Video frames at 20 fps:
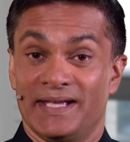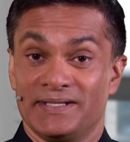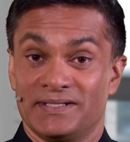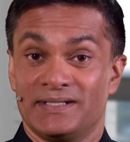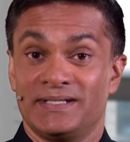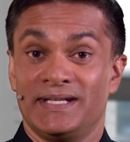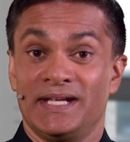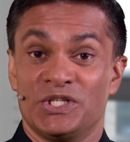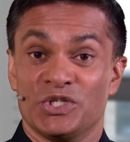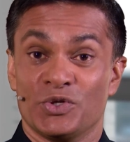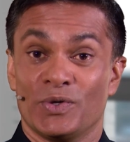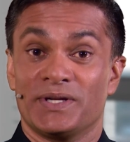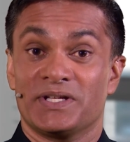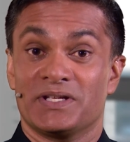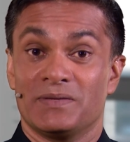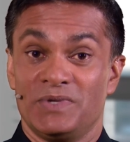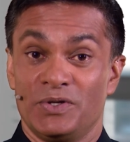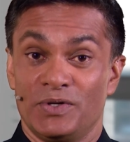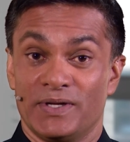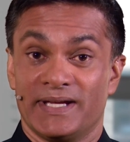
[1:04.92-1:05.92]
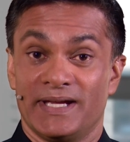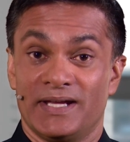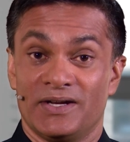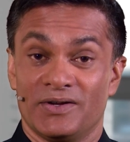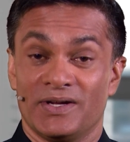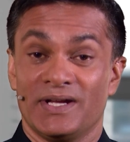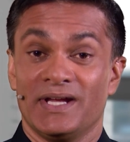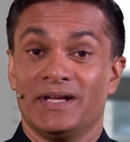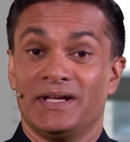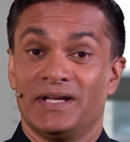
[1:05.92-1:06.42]
as a teacher and
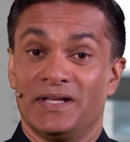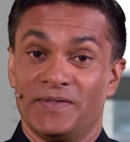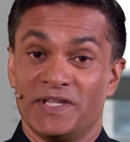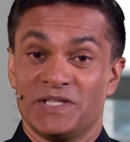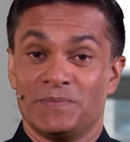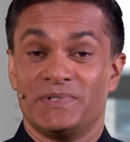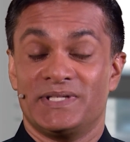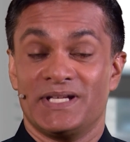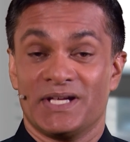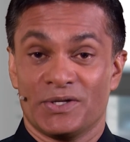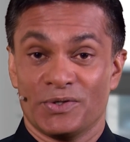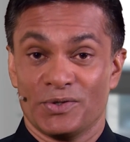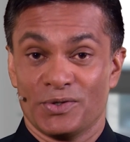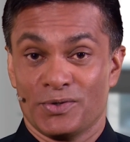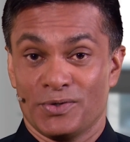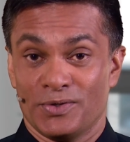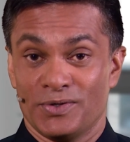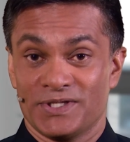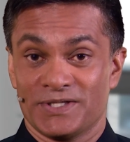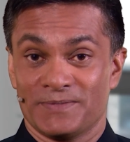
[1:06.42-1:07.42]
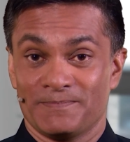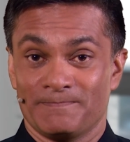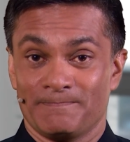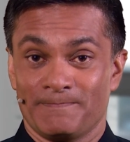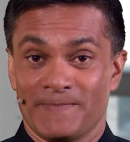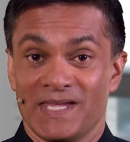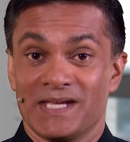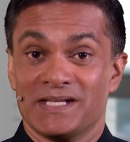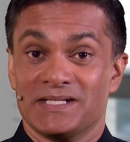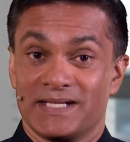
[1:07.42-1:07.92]
communicator in this particular course.
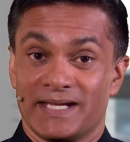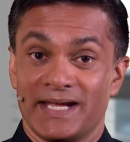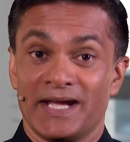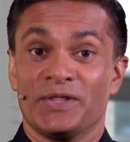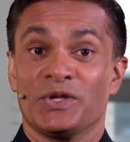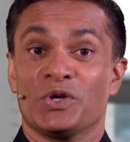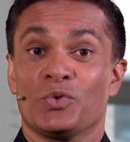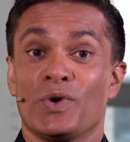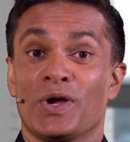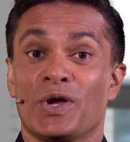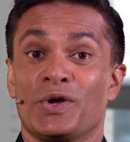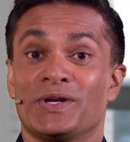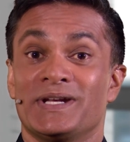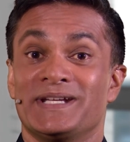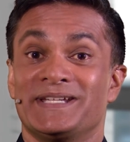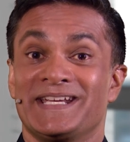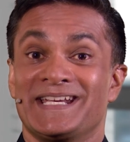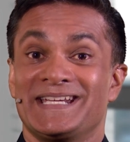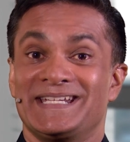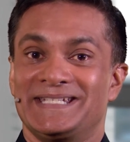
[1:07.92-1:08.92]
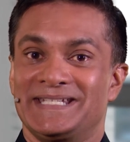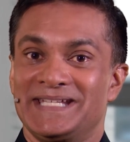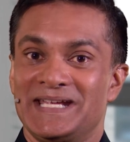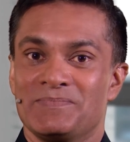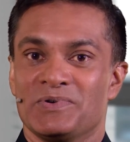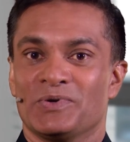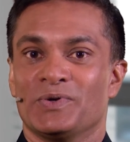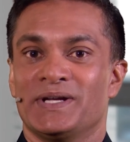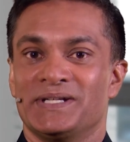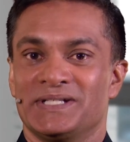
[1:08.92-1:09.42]
Together, we're going to dig
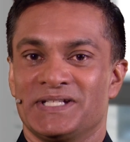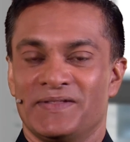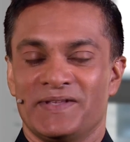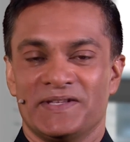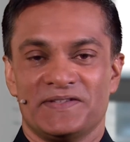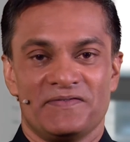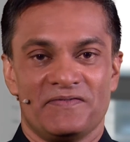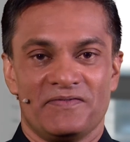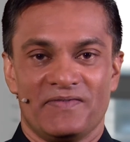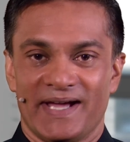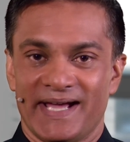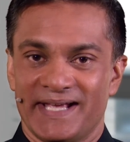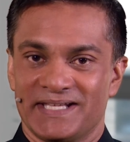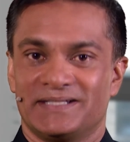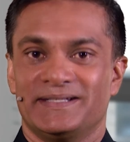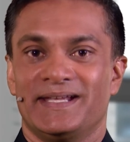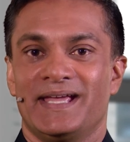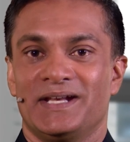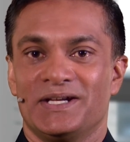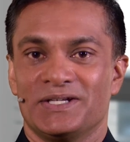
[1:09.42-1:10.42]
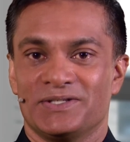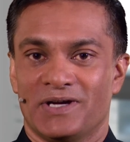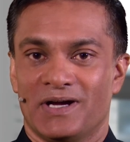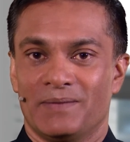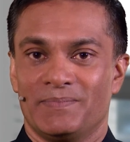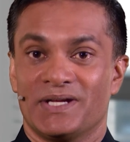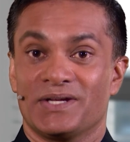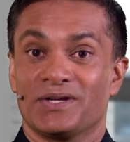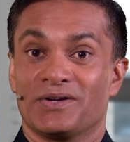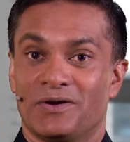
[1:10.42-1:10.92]
deeper into this fascinating
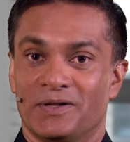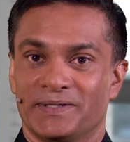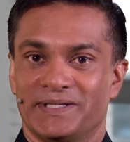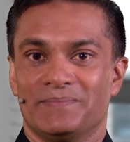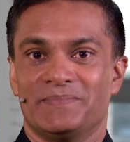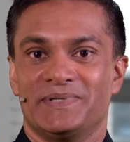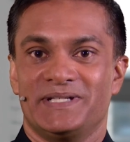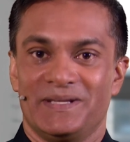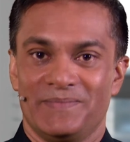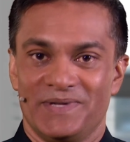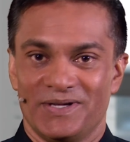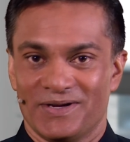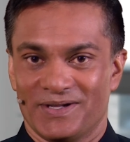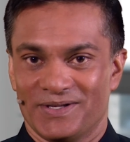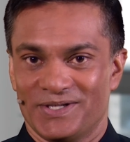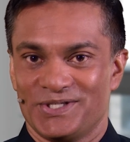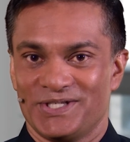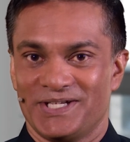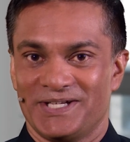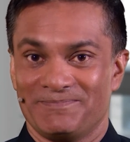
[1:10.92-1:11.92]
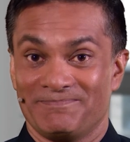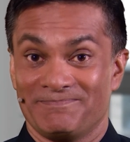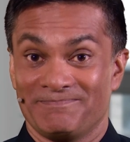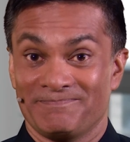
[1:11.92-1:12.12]
topic called epidemiology.